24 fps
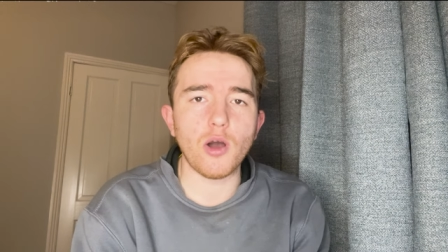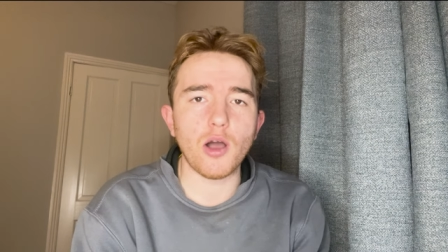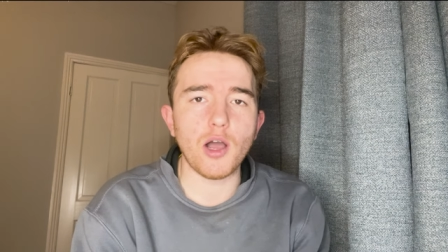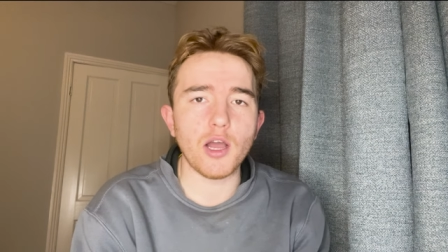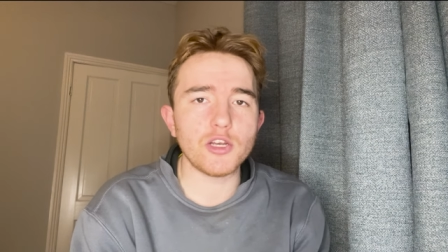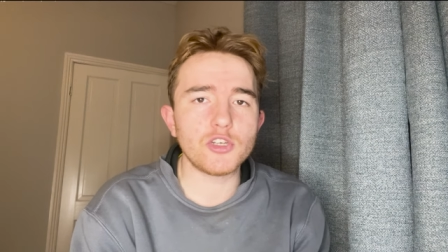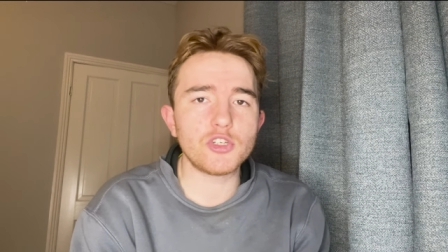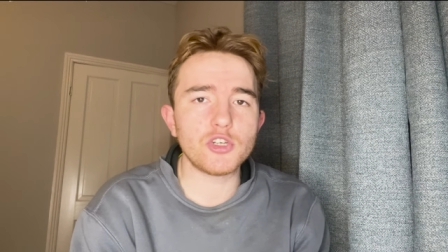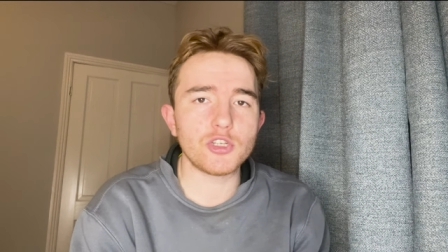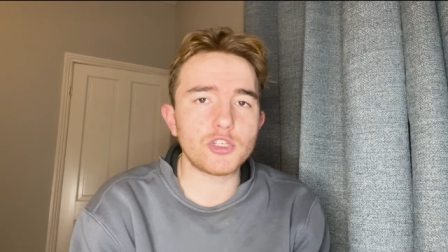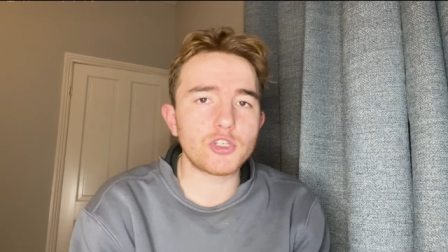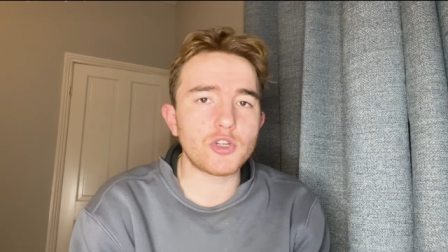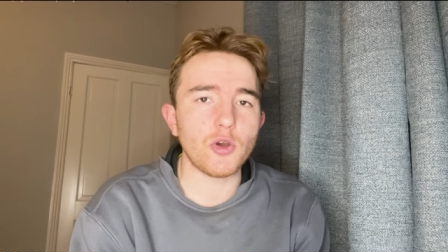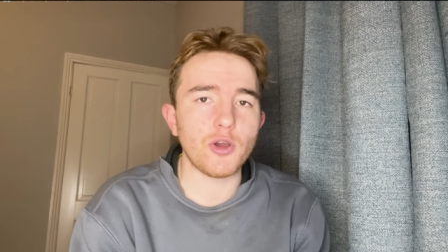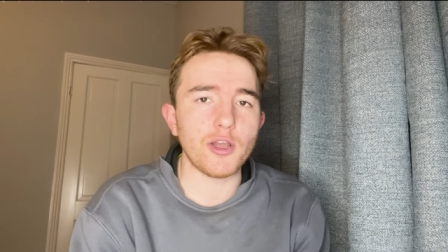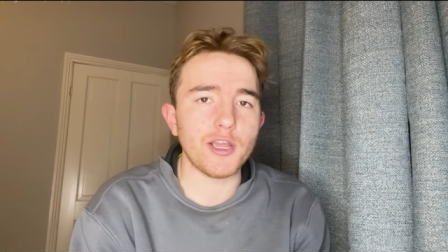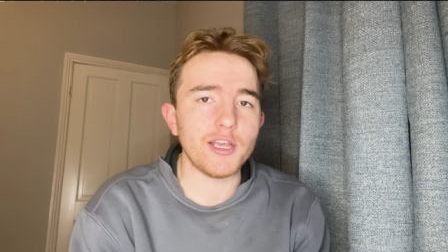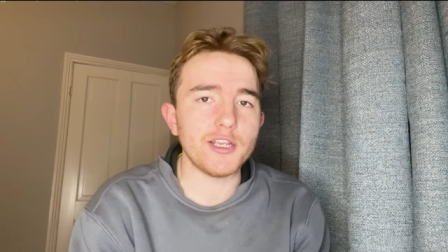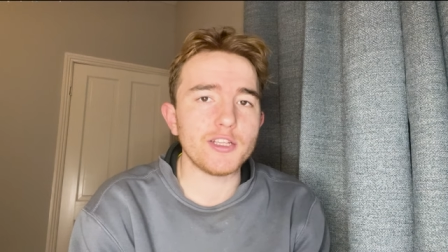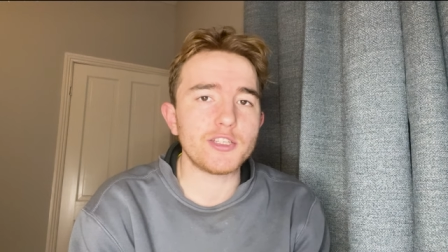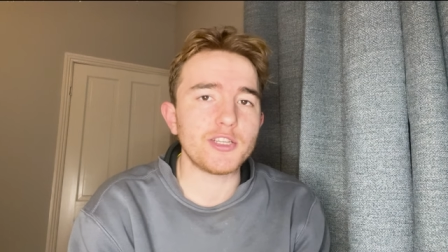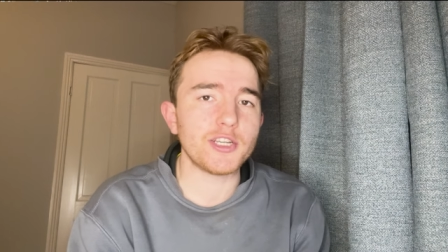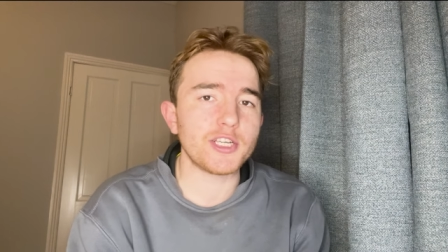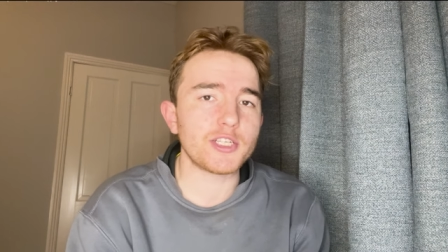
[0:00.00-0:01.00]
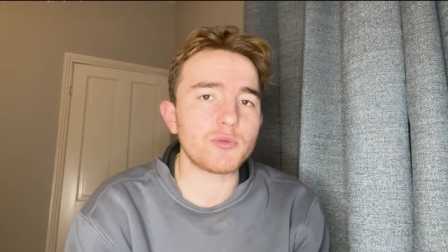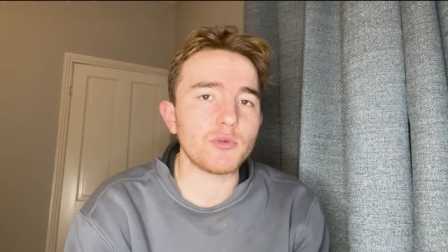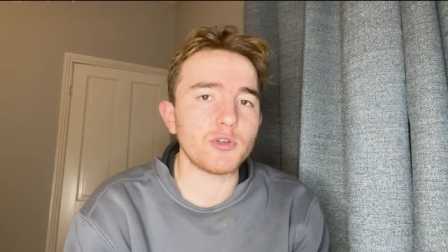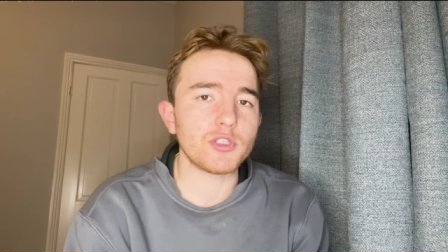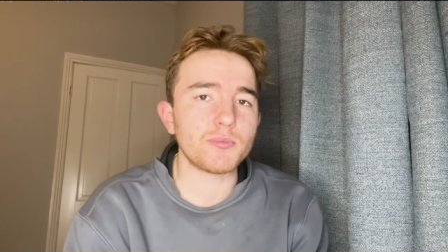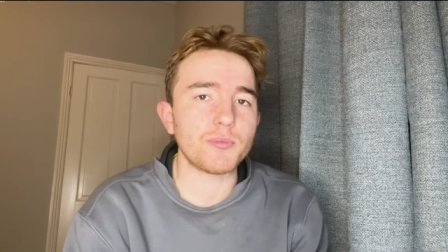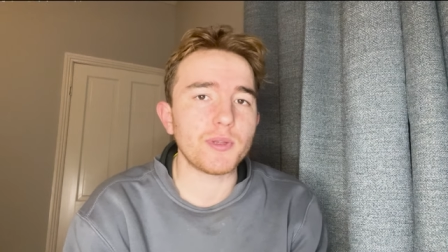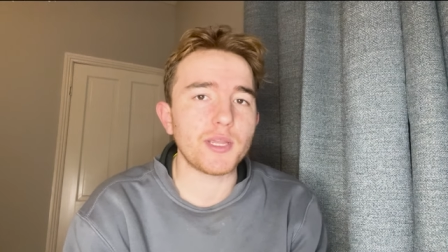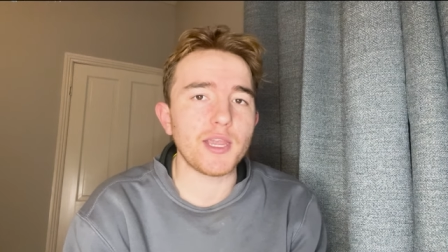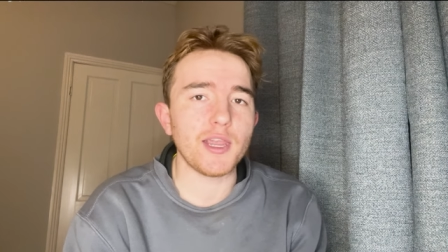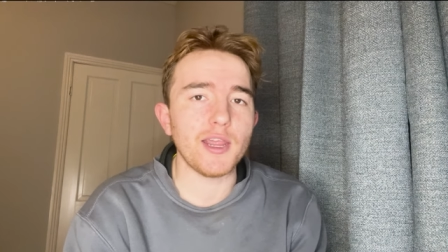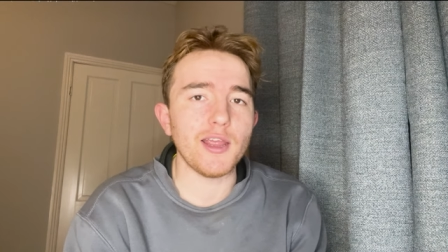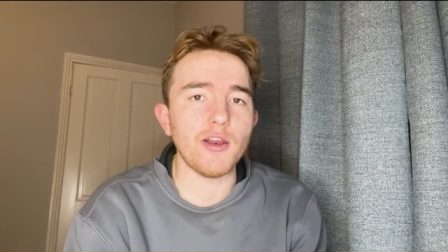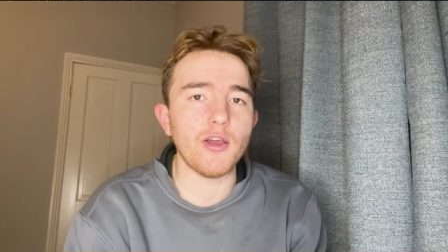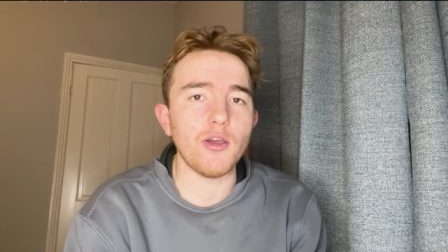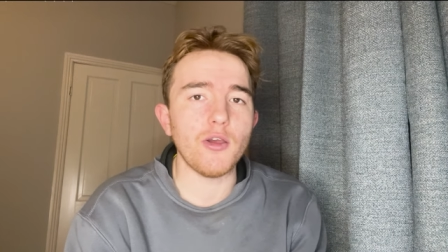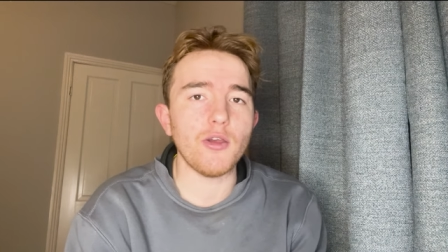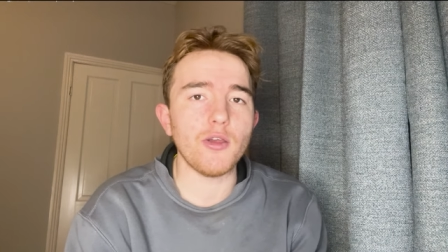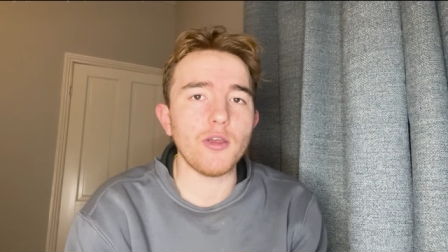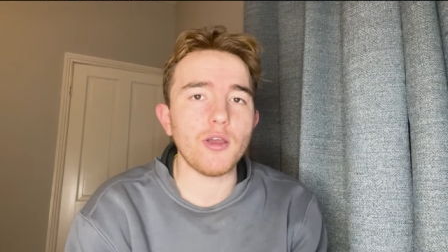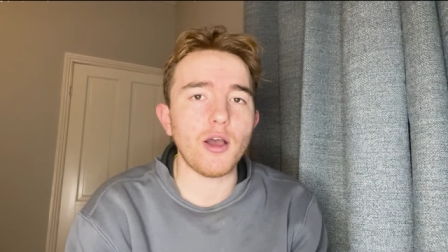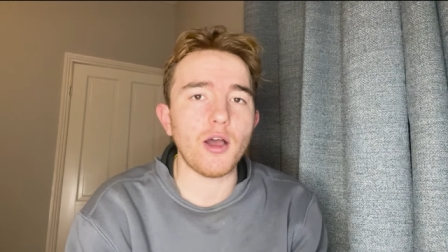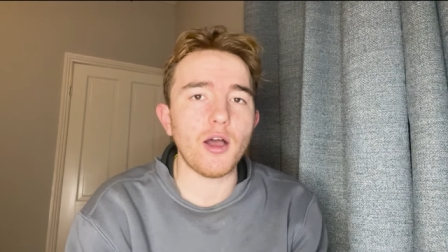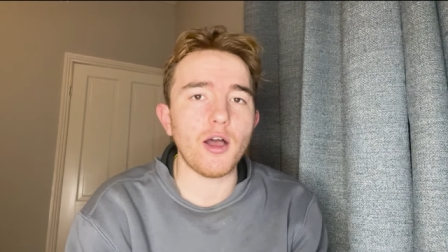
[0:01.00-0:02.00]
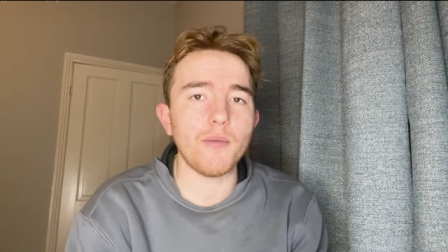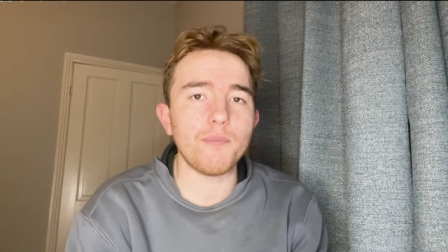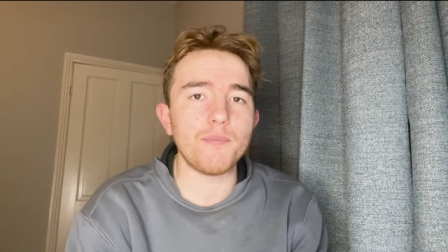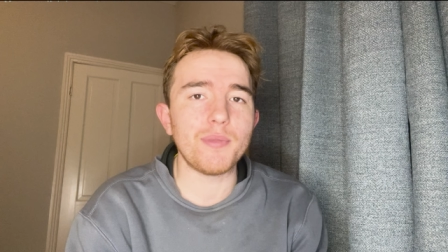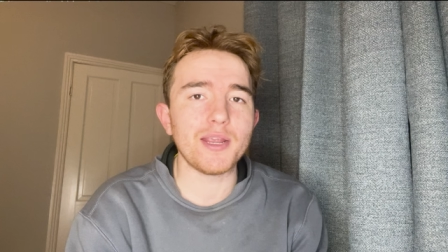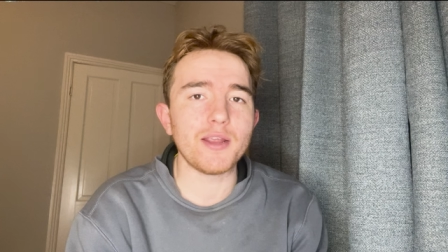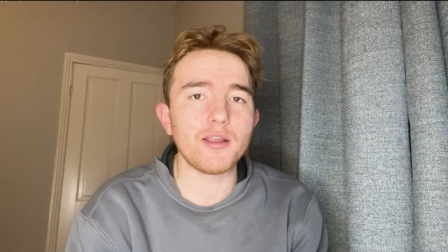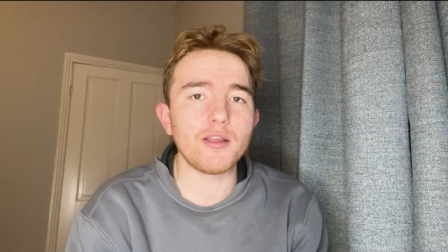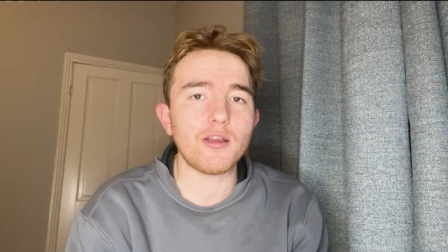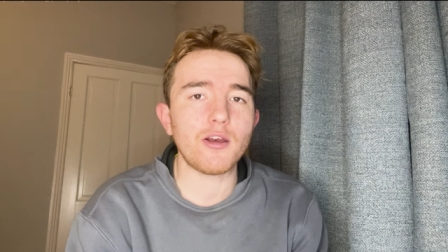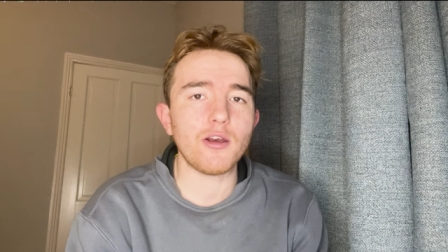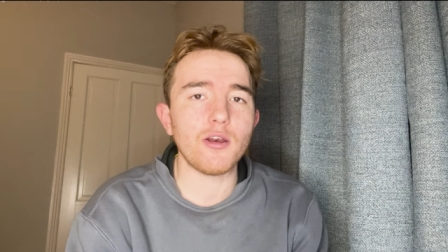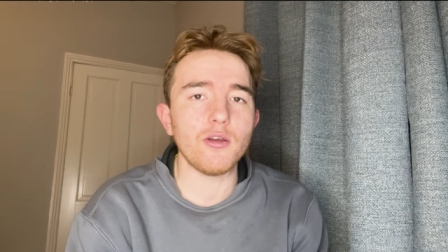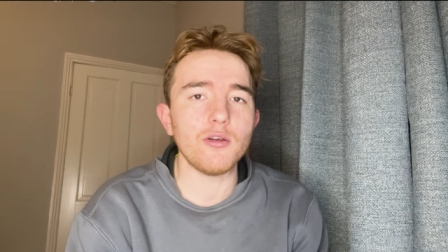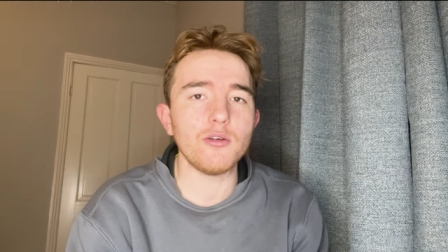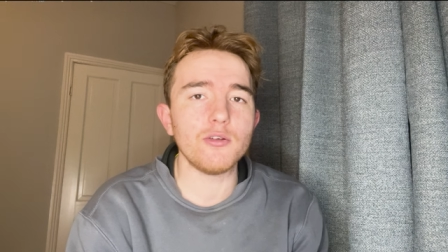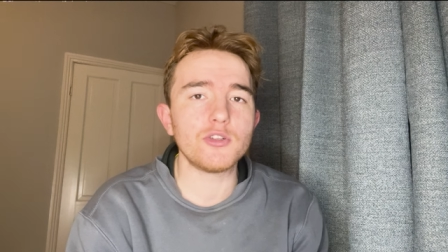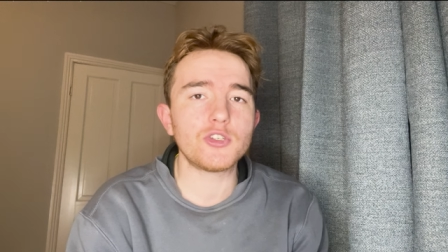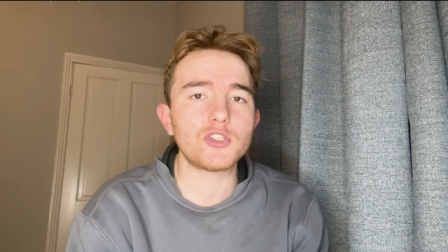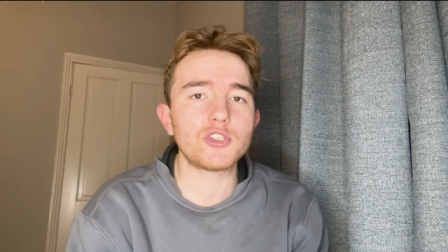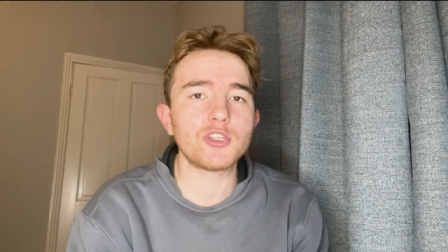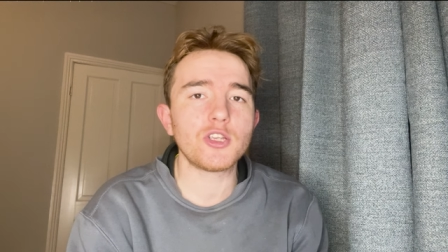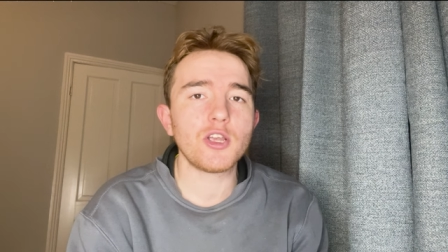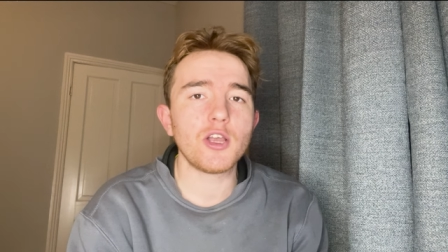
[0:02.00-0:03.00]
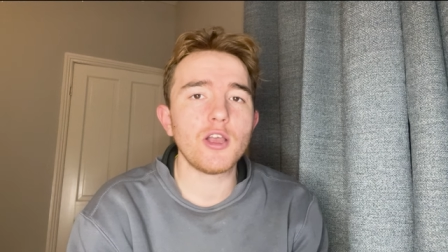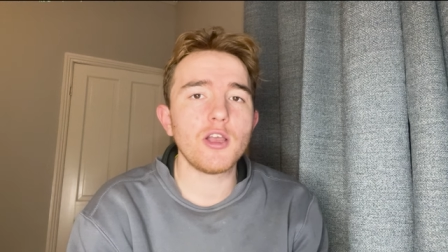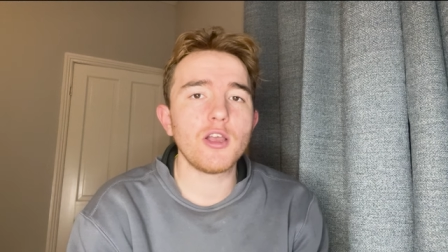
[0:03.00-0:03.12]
I just got here six watts per kilo I've been close,